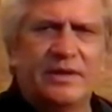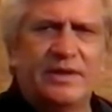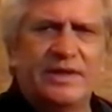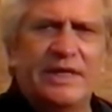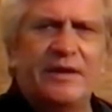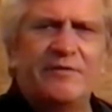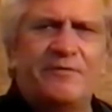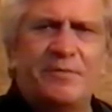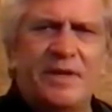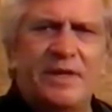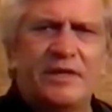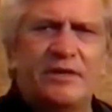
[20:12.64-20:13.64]
The
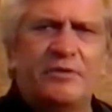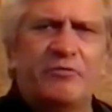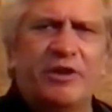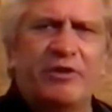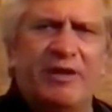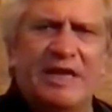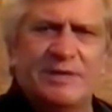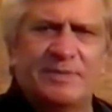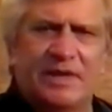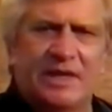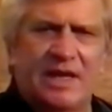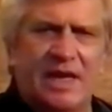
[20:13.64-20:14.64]
alphabetical
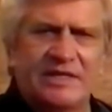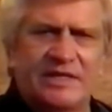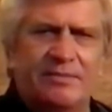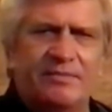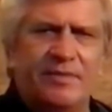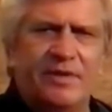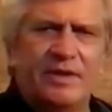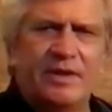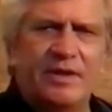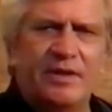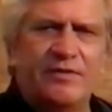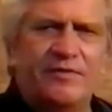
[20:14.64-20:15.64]
rearrangement concept
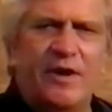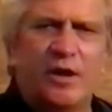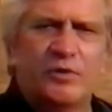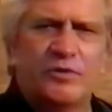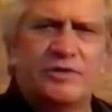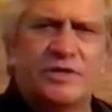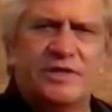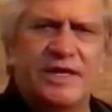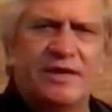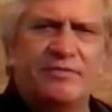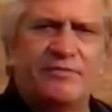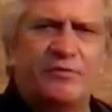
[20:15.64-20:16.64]
follows the
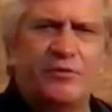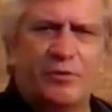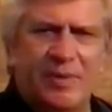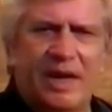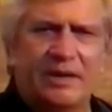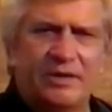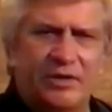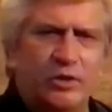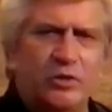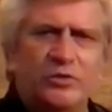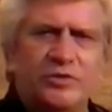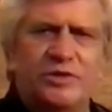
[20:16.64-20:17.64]
same format
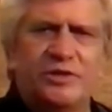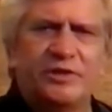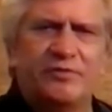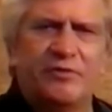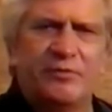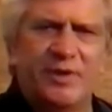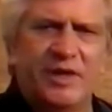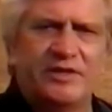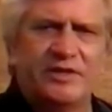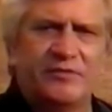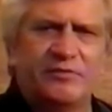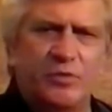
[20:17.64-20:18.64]
used in the
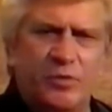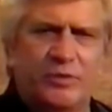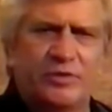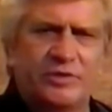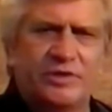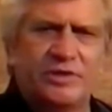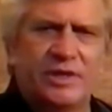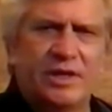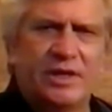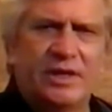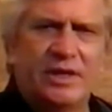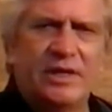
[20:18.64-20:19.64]
formation of words.
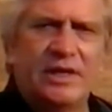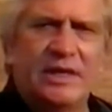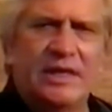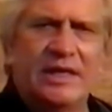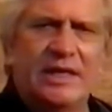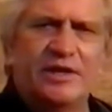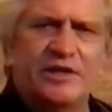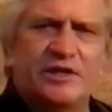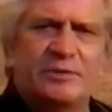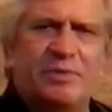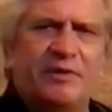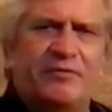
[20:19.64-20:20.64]
Letters
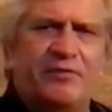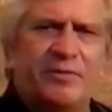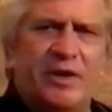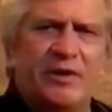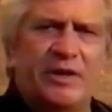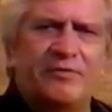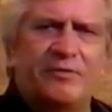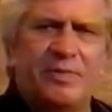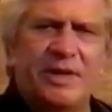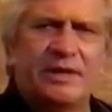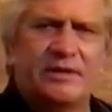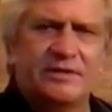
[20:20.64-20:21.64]
picked from our
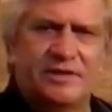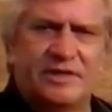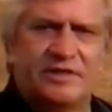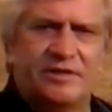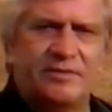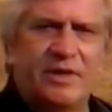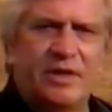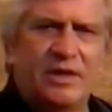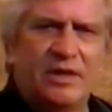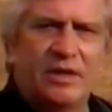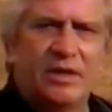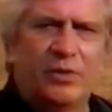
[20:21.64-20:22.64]
alphabetical system,
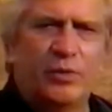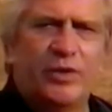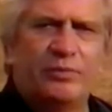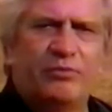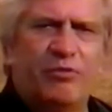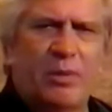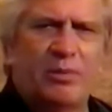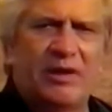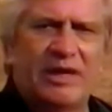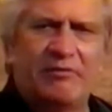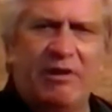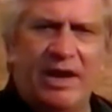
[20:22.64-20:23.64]
when
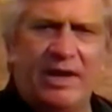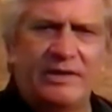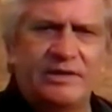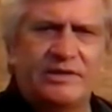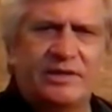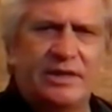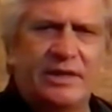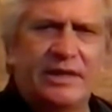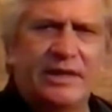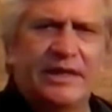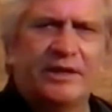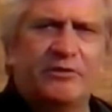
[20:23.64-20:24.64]
properly arranged,
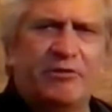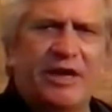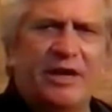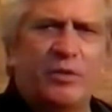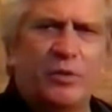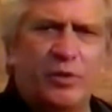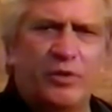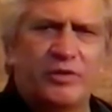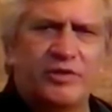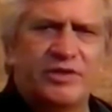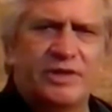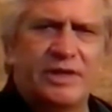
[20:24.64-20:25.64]
can create
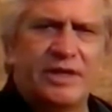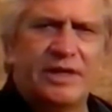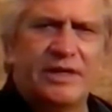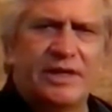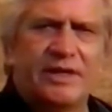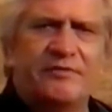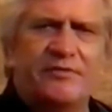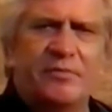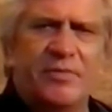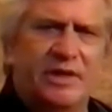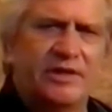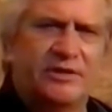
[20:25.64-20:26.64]
words that are
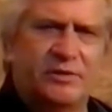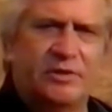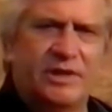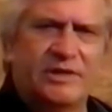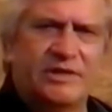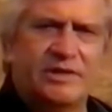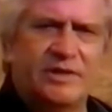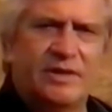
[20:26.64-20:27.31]
familiar to us.